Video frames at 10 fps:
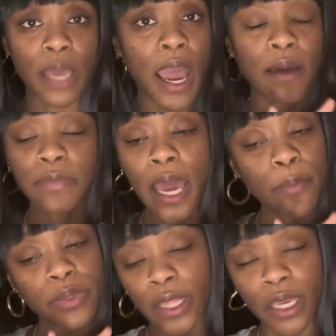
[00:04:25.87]
I'm not
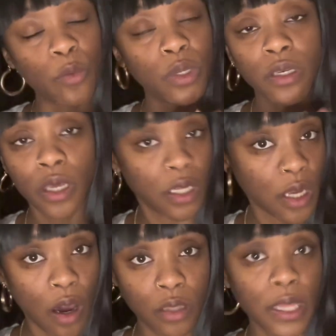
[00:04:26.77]
playing with none of
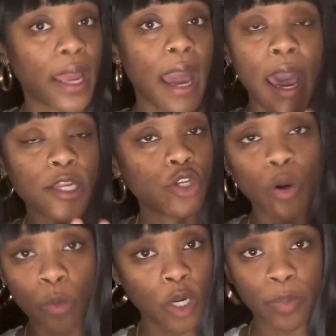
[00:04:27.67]
y'all. Like, I don't
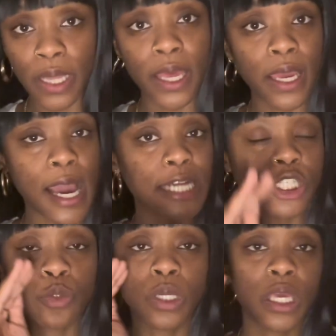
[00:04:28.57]
want to play. I just
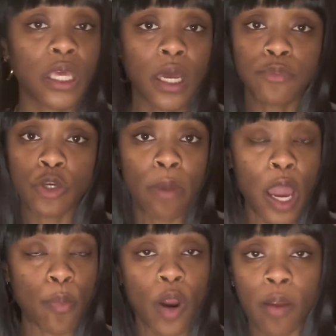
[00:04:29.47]
want to get up to my
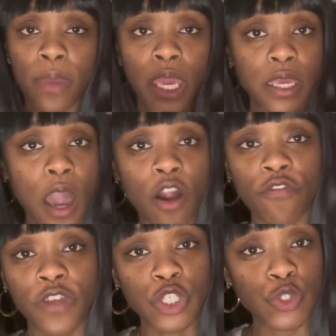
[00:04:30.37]
apartment and y'all can
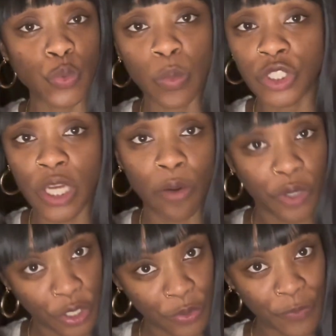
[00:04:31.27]
finish doing what y'all want to
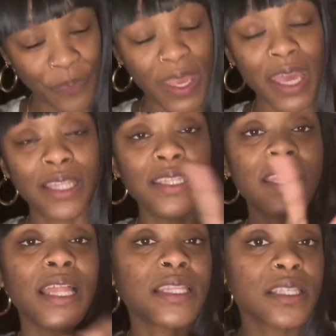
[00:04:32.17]
do. Did
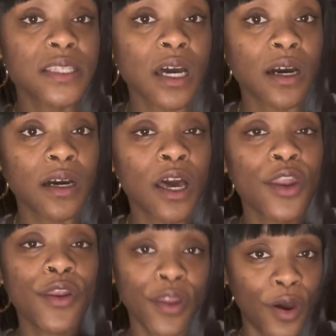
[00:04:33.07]
they listen to her?
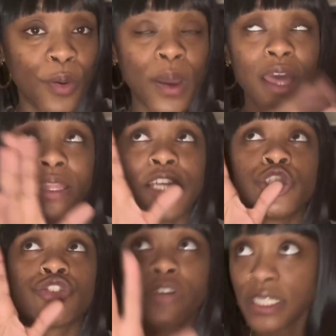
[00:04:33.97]
No. They
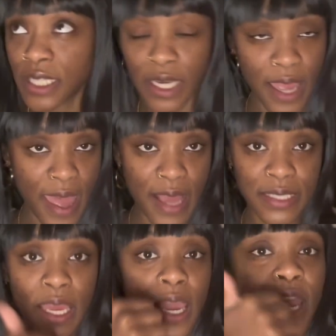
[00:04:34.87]
drenched her ass.
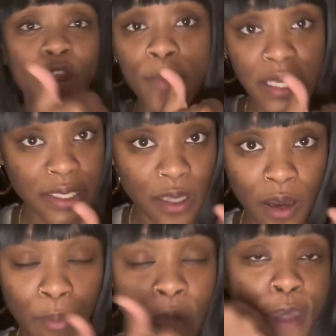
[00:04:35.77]
Hair messed
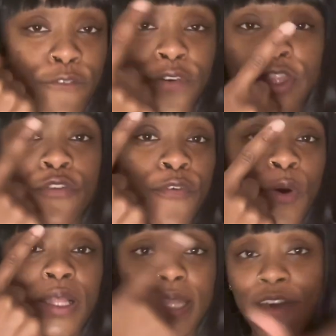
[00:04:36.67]
up,
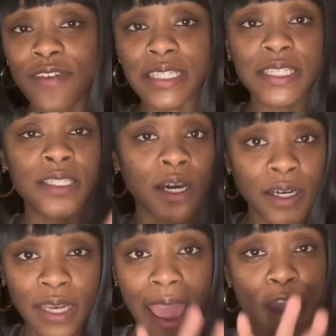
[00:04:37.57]
5411's
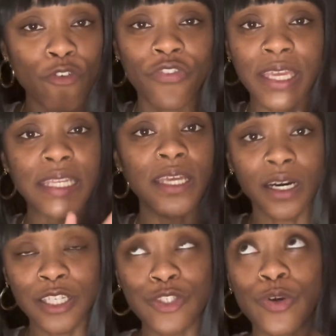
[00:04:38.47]
done, outfit
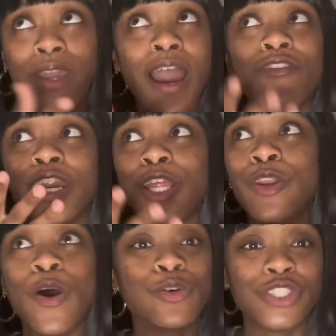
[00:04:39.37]
done. So y'all already
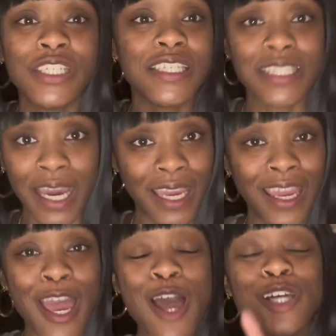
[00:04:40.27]
know she's tight.
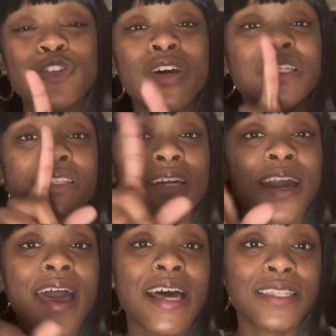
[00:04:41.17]
Tressa took her
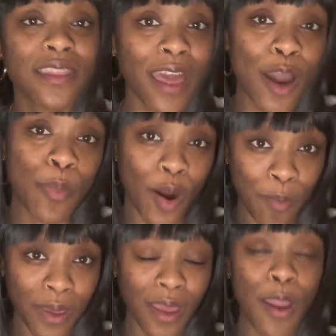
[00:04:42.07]
ass in that
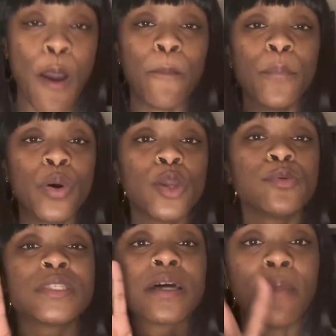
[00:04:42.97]
apartment, boiled
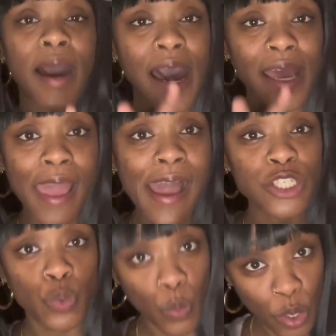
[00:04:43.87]
some hot ass
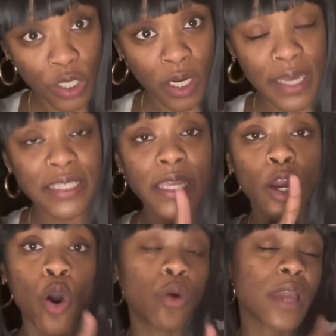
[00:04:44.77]
water, and said,
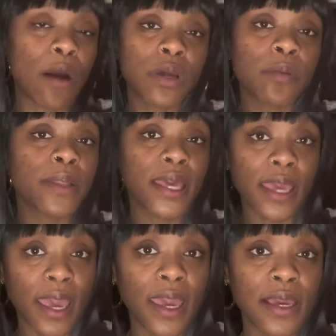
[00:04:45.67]
oh, y'all want to play
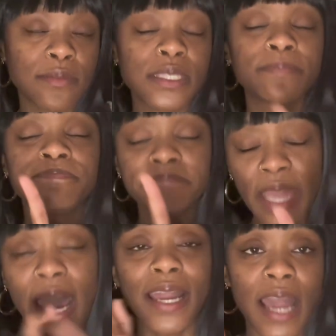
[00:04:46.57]
games?
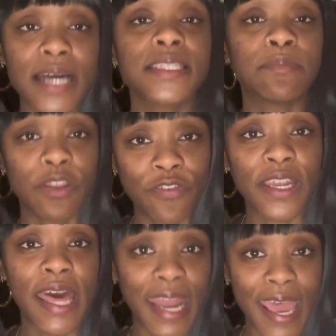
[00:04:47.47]
I got something for
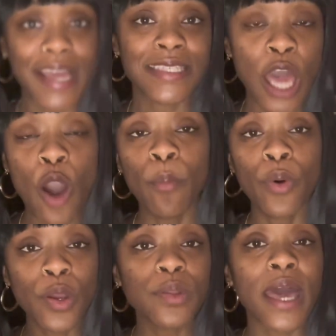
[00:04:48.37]
that ass.
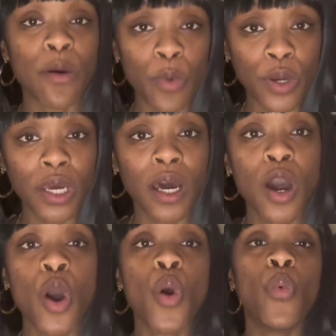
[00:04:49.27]
Boiled that water,
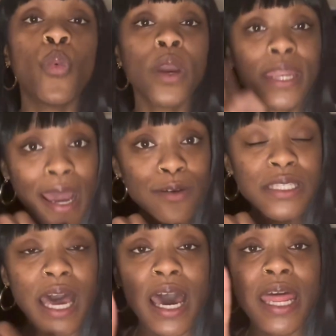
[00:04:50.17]
went
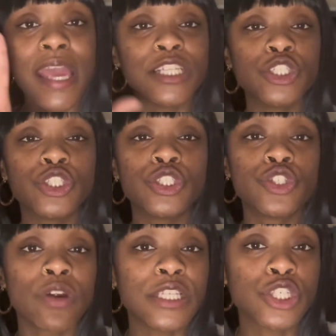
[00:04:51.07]
outside and
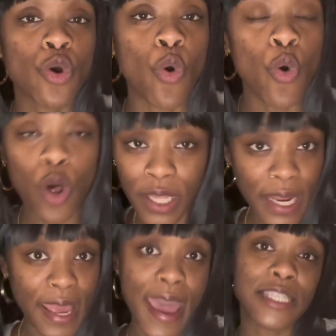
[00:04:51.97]
drenched all of
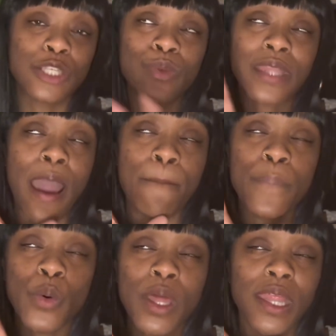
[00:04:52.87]
their asses with that
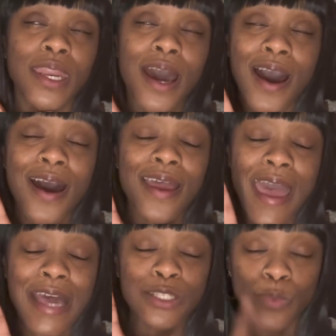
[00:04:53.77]
boiling hot
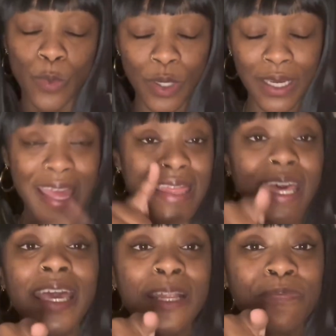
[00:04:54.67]
ass water. And
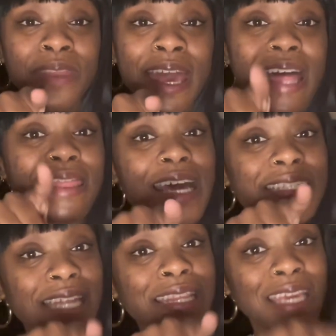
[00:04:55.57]
then, that's
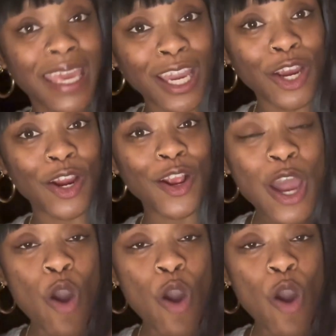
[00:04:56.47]
not the kicker.